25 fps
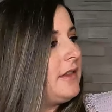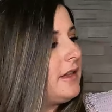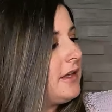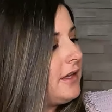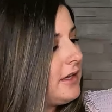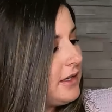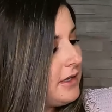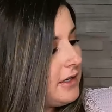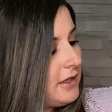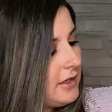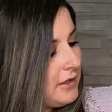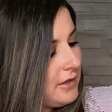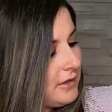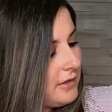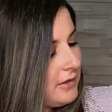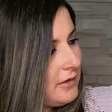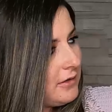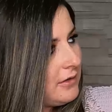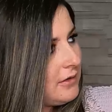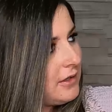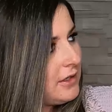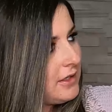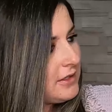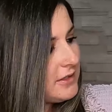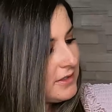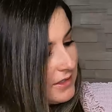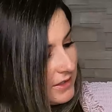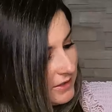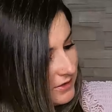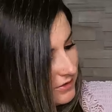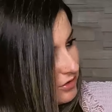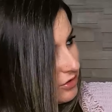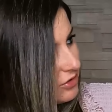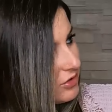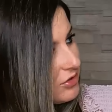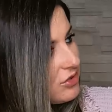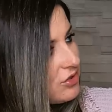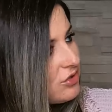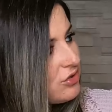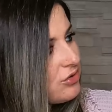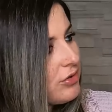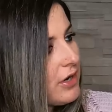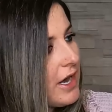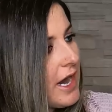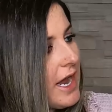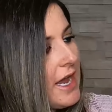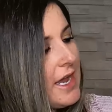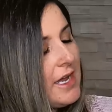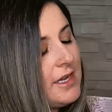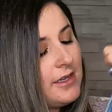The It's, it's
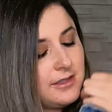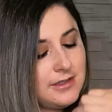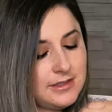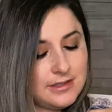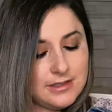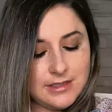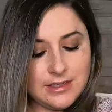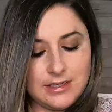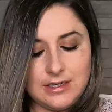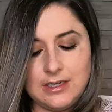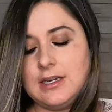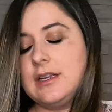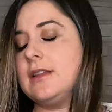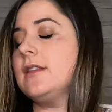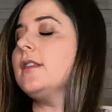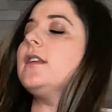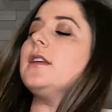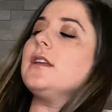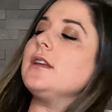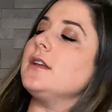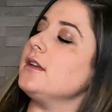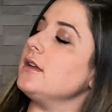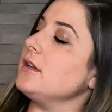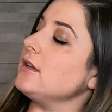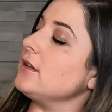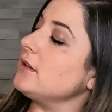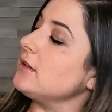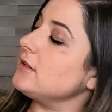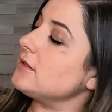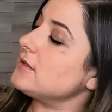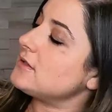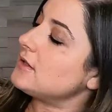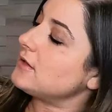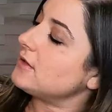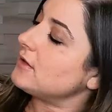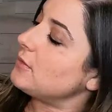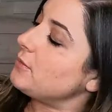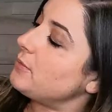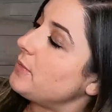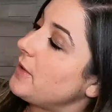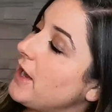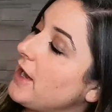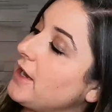distressed. I think it is on the